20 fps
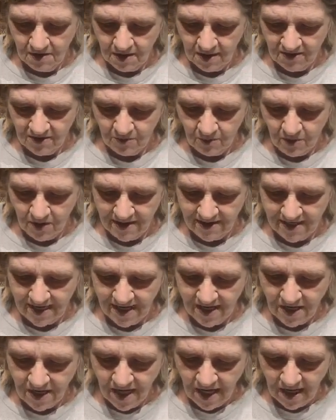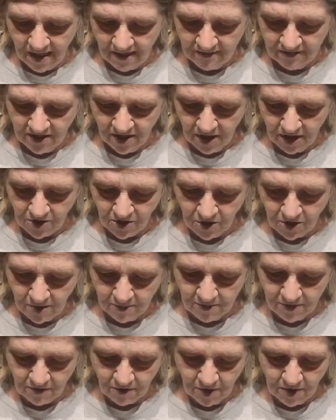That's why they have
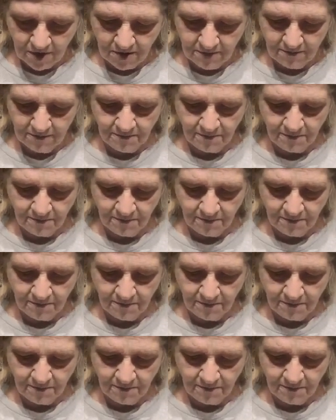touch-ups, right?